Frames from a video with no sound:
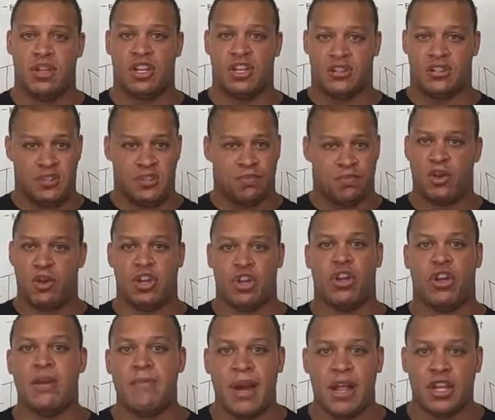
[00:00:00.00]
just put
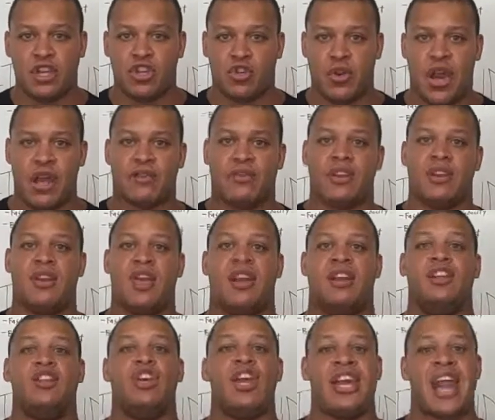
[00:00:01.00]
your email address
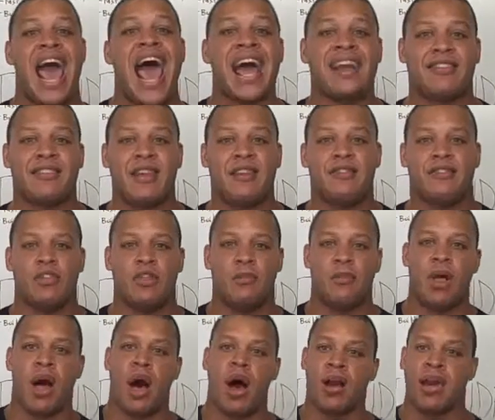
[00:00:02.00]
and you get access to
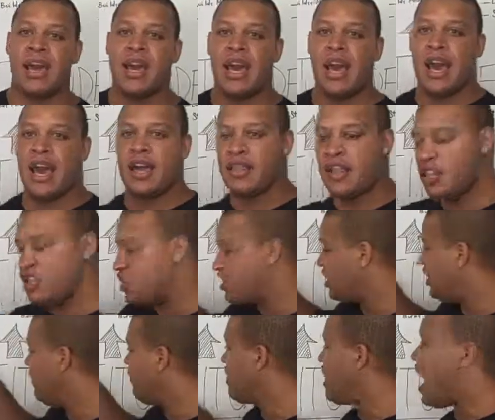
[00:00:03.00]
the blog, and then
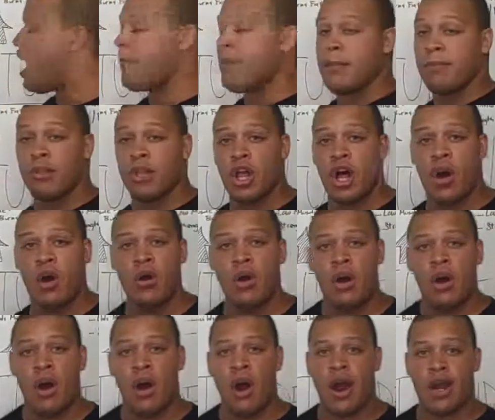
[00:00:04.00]
just leave a comment below.
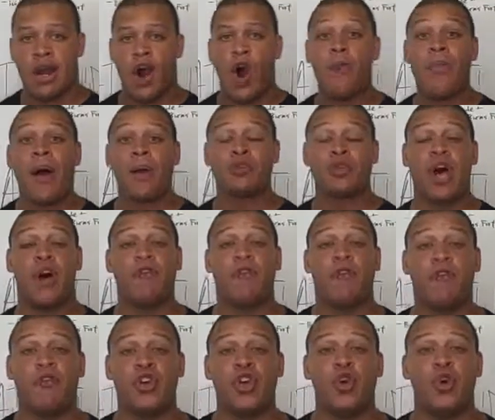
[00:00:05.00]
Alright, I hope that was
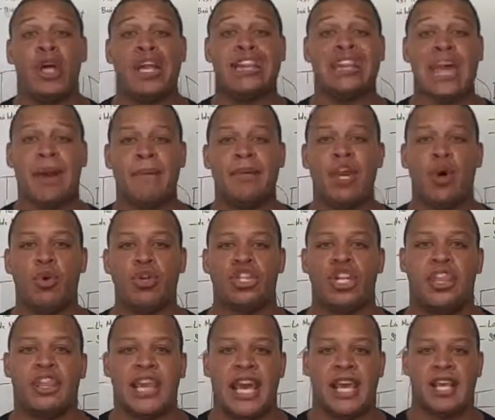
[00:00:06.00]
helpful for you. Let me know
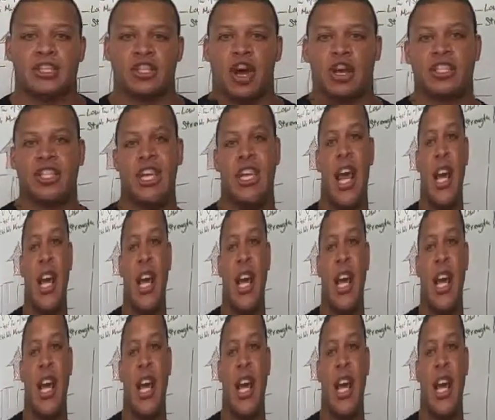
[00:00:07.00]
what you think. Talk to